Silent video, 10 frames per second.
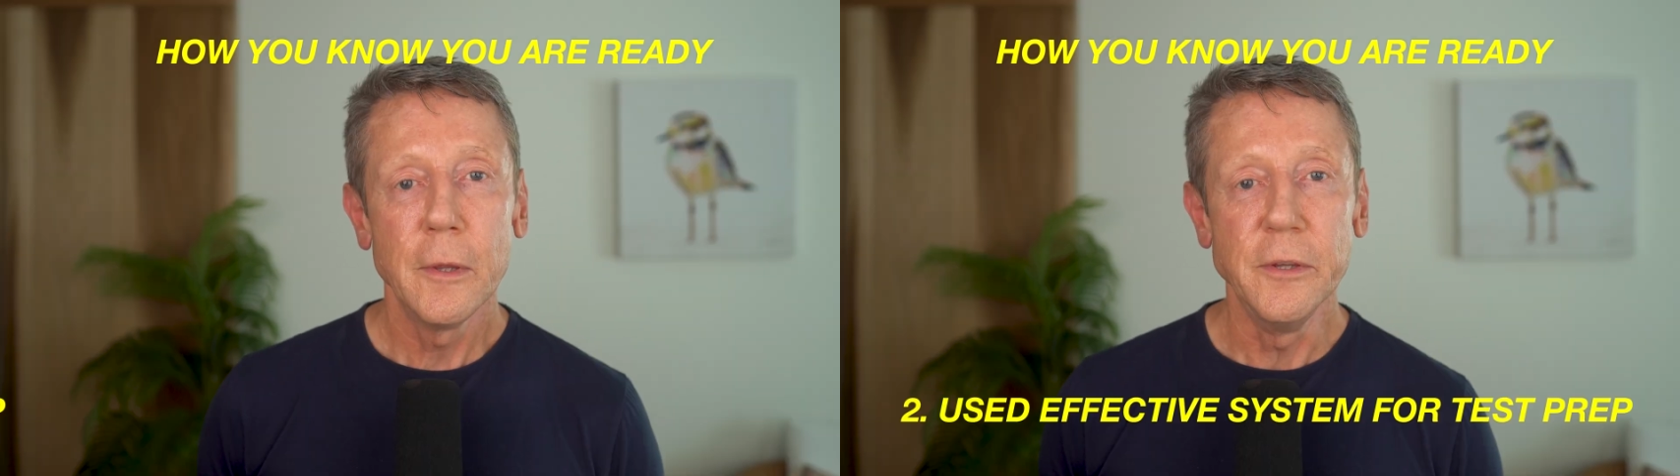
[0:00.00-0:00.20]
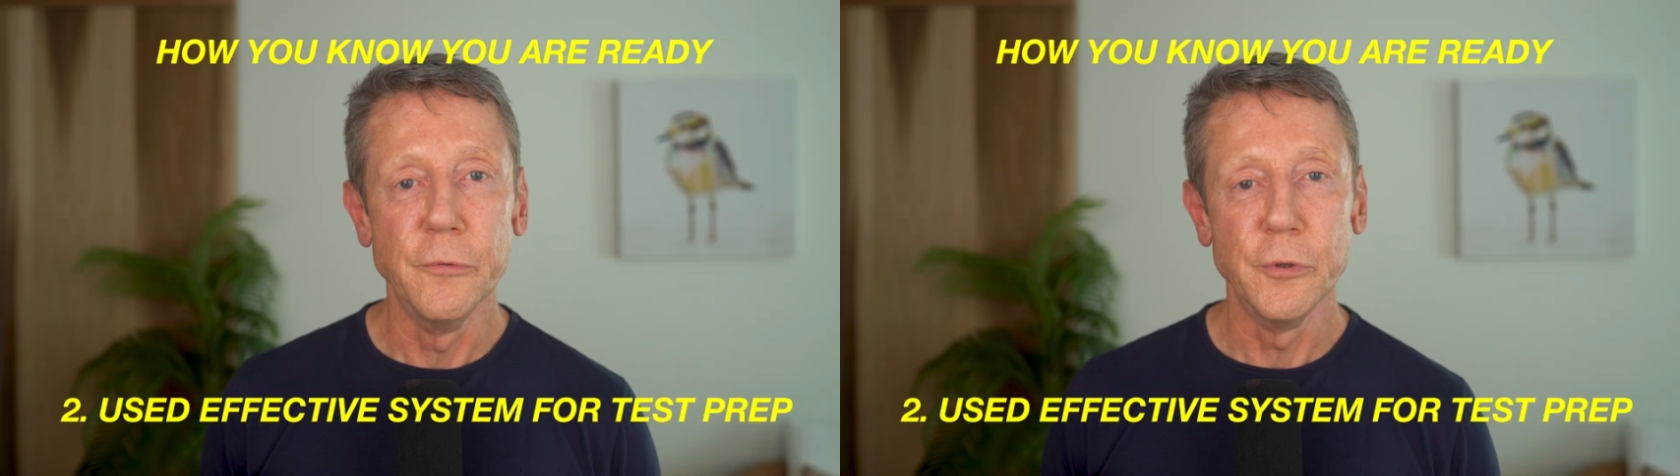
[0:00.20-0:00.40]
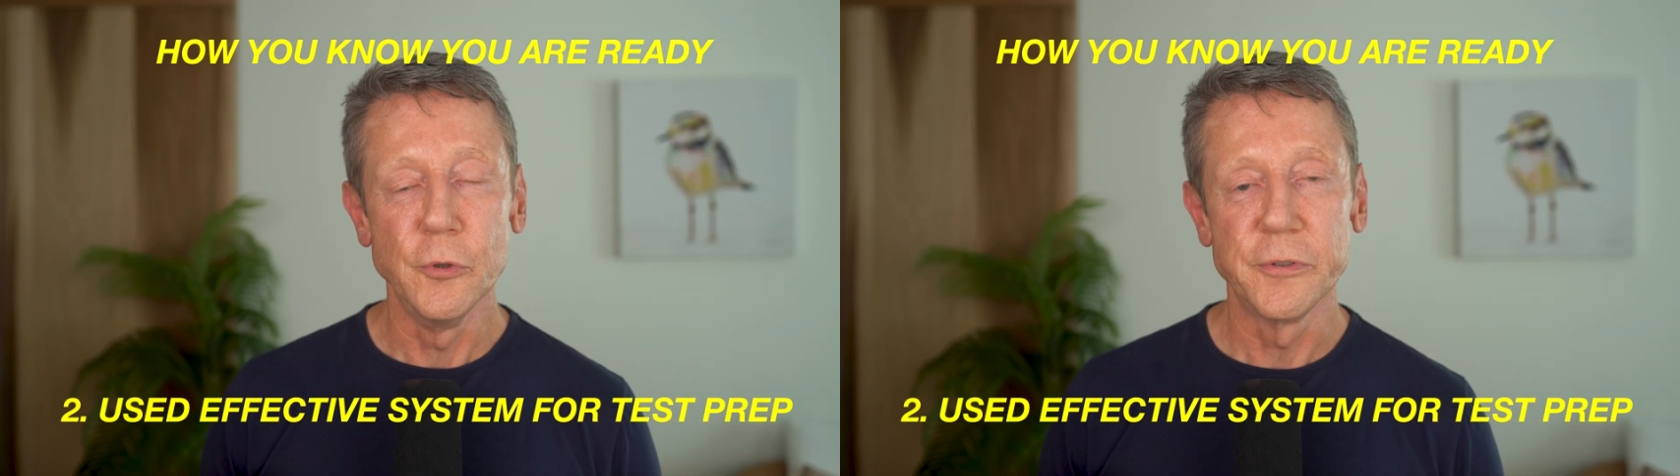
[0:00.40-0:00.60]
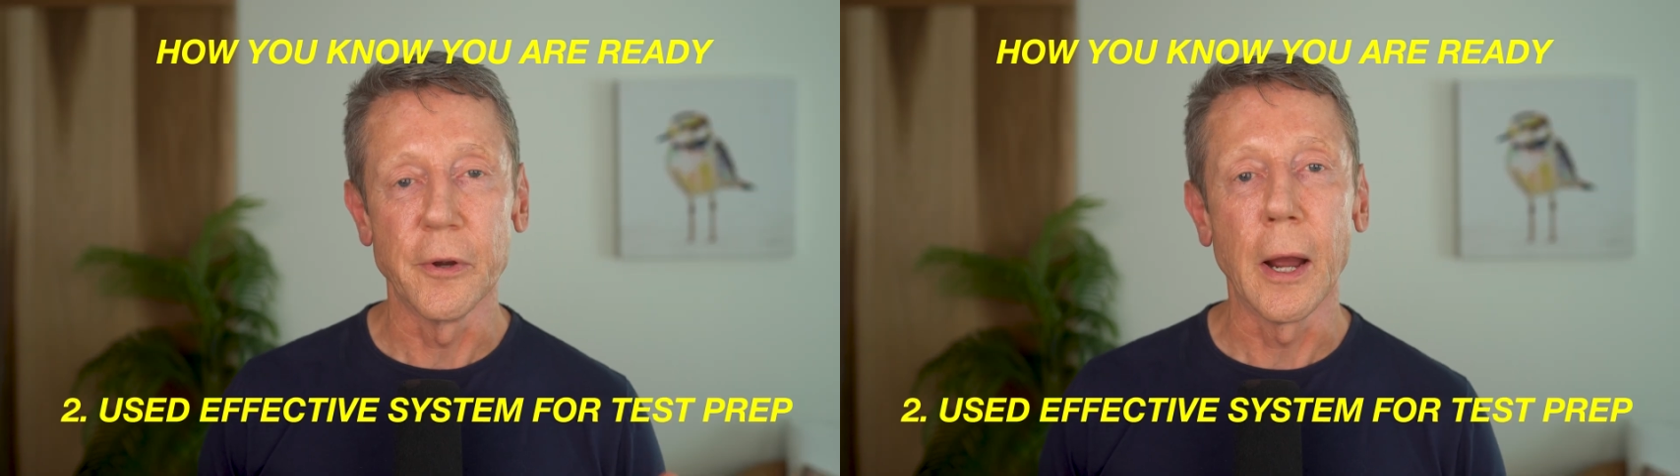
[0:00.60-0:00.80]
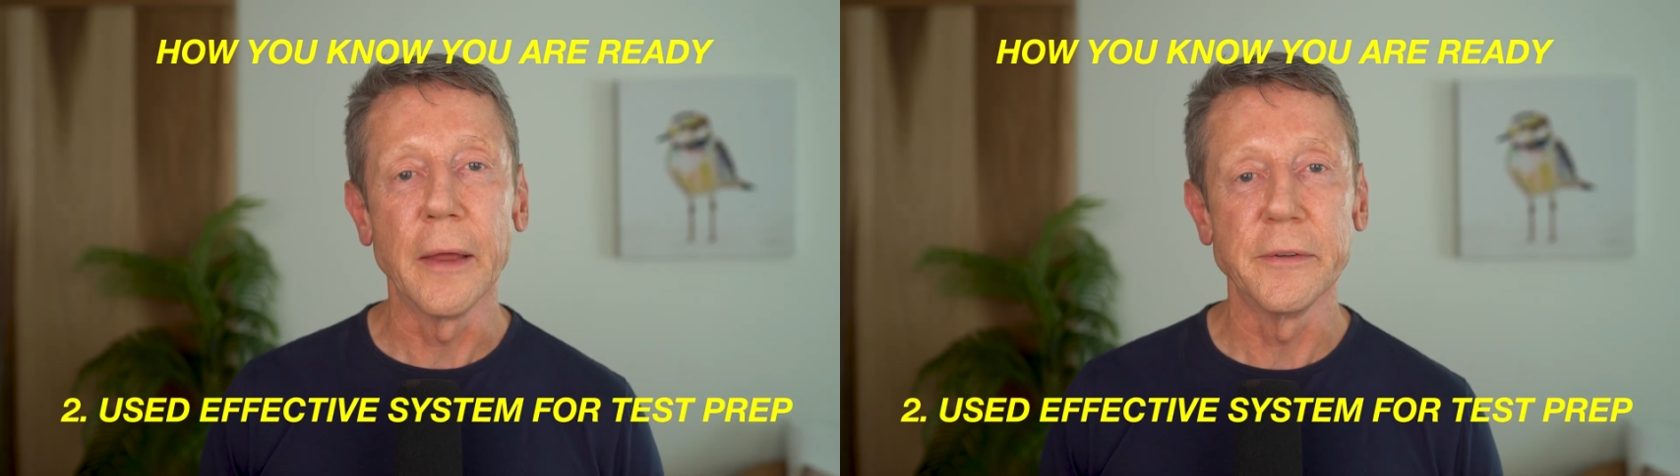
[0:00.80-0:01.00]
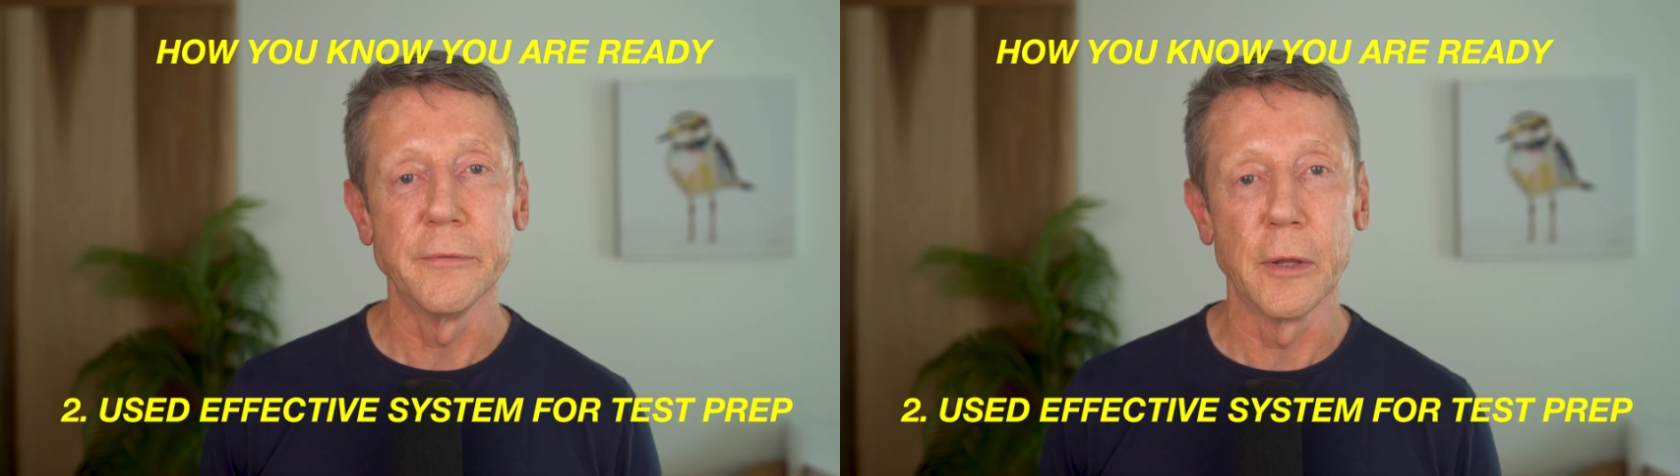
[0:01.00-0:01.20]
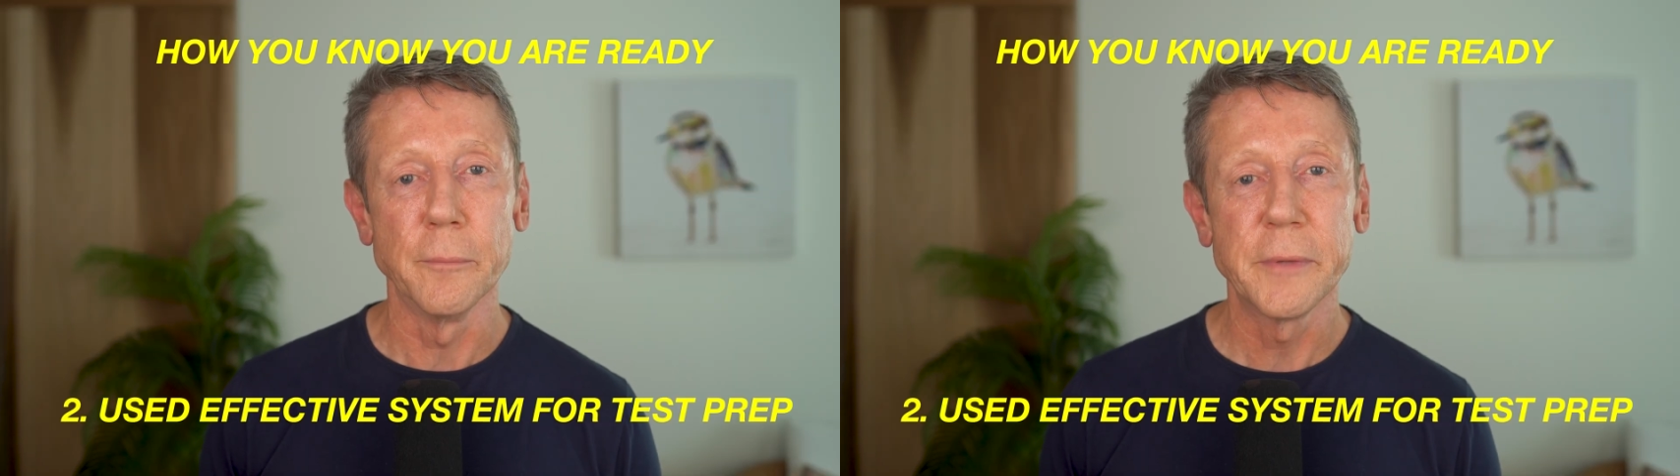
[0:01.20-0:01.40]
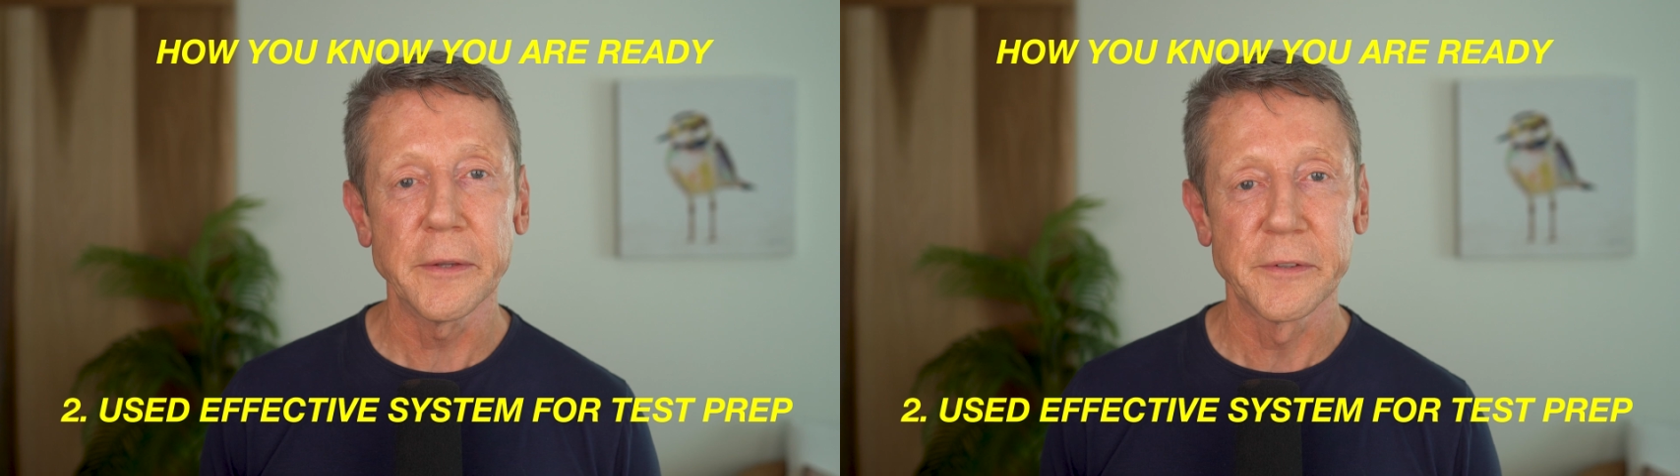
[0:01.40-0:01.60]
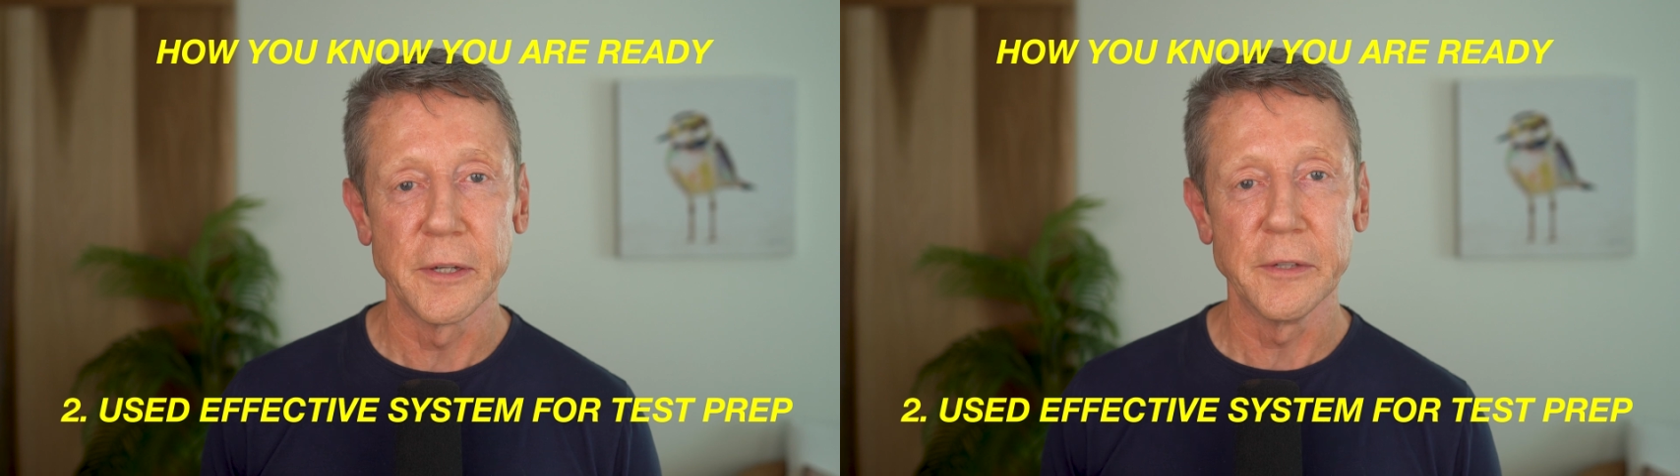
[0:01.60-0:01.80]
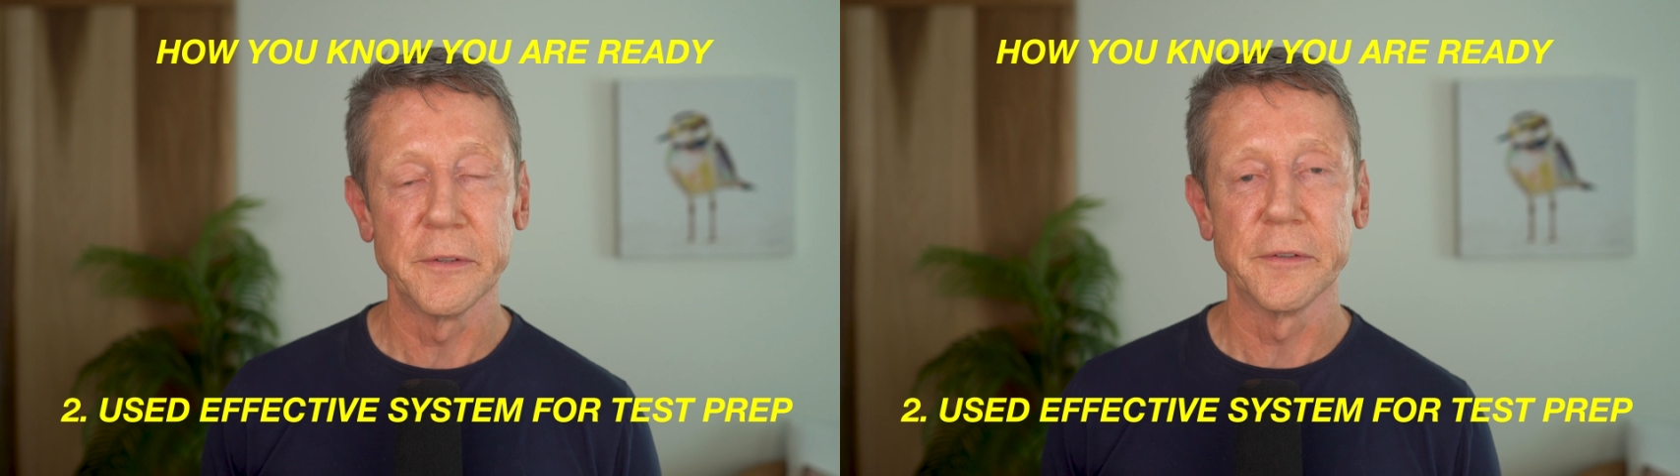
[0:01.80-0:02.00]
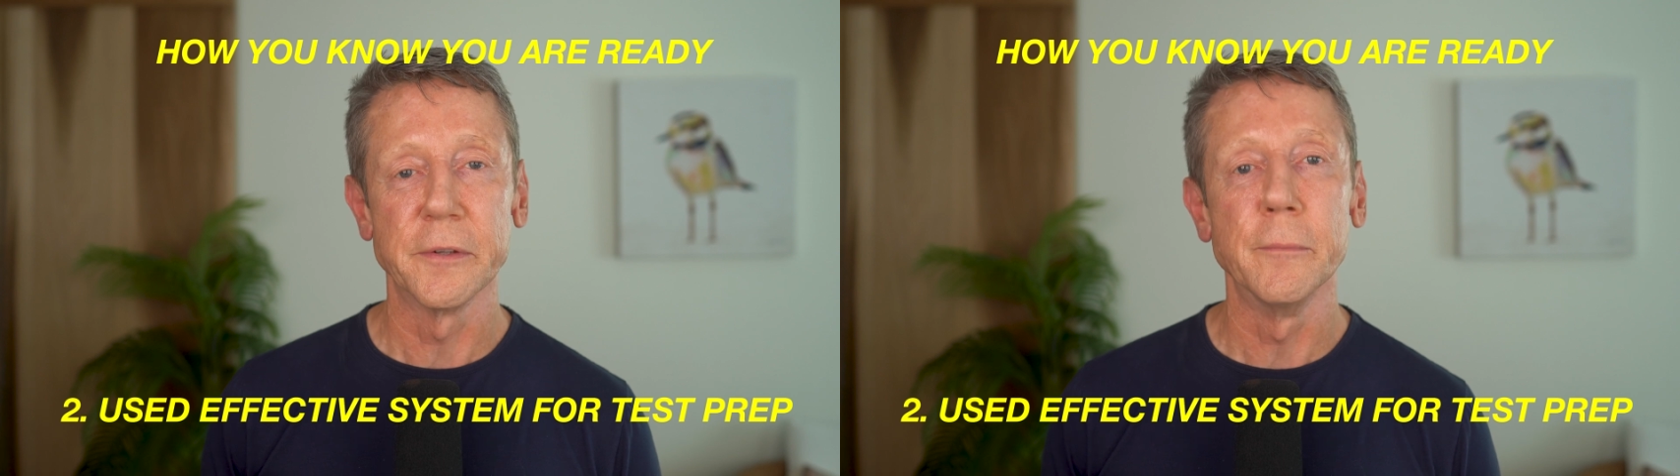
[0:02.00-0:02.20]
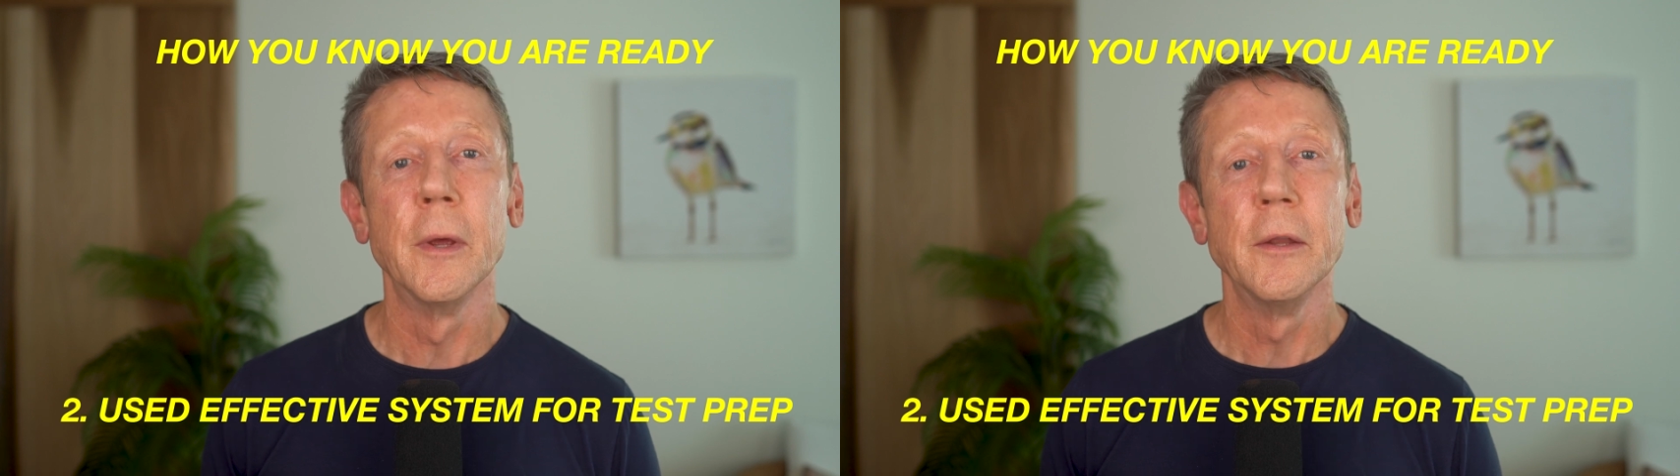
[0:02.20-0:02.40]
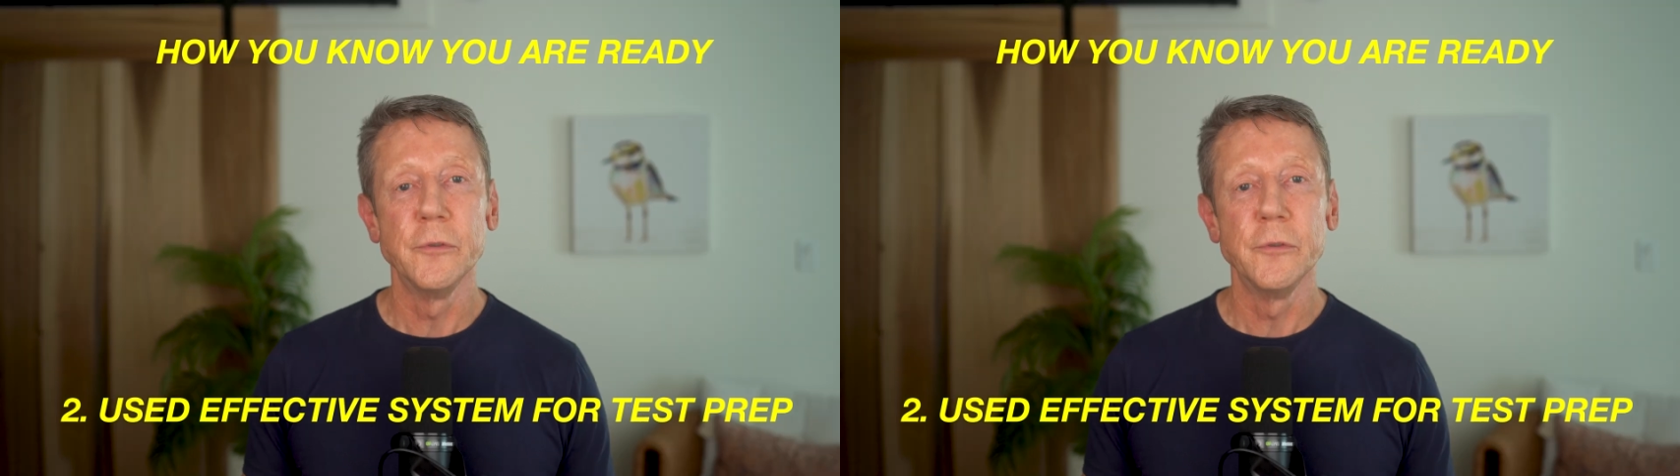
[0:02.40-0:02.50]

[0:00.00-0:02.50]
You've used your highly developed test study system